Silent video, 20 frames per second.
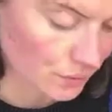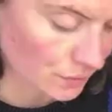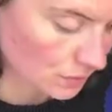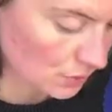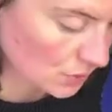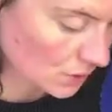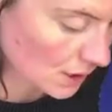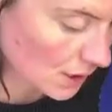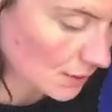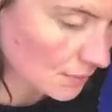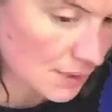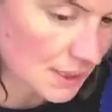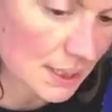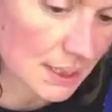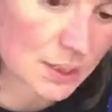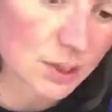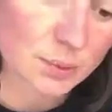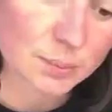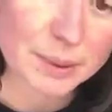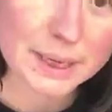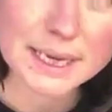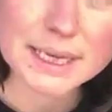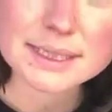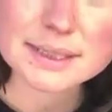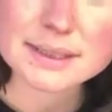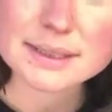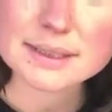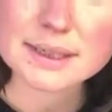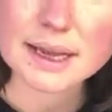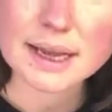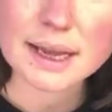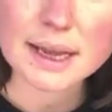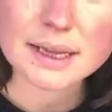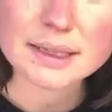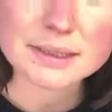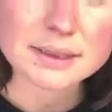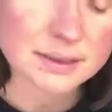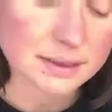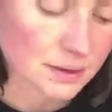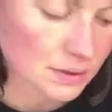your shapes and your paints at
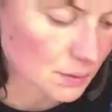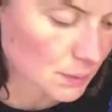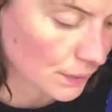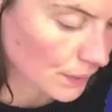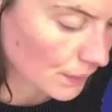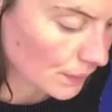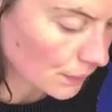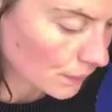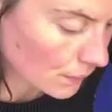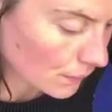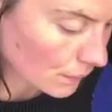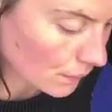hand as well.